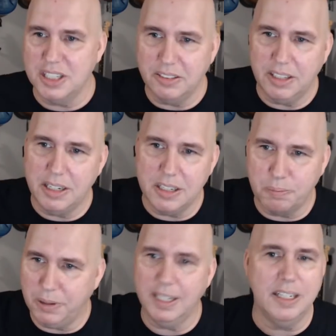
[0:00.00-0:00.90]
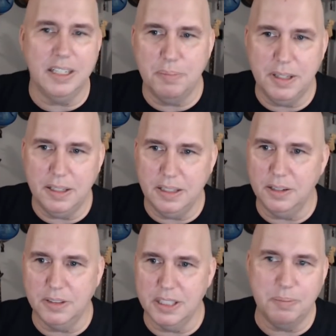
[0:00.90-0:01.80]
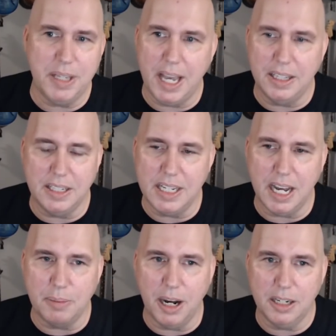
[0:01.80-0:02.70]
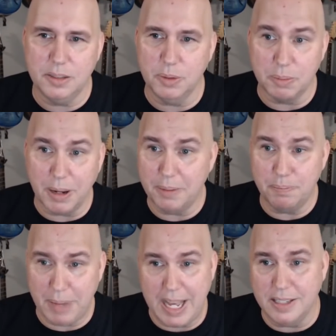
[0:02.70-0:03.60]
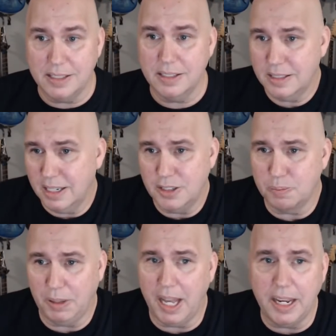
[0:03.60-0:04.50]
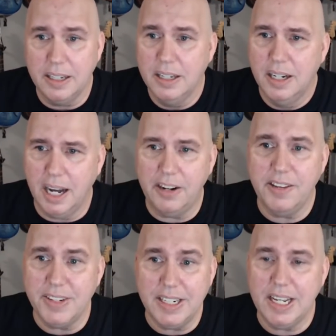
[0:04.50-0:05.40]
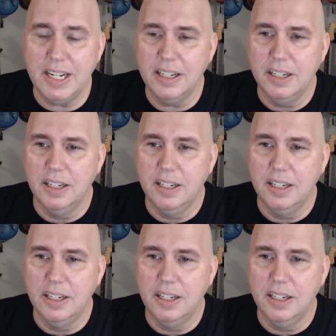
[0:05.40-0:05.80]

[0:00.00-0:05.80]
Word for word: literally just plug into the P, you know to the PA, the DI box with my bass and just play. I don't even need.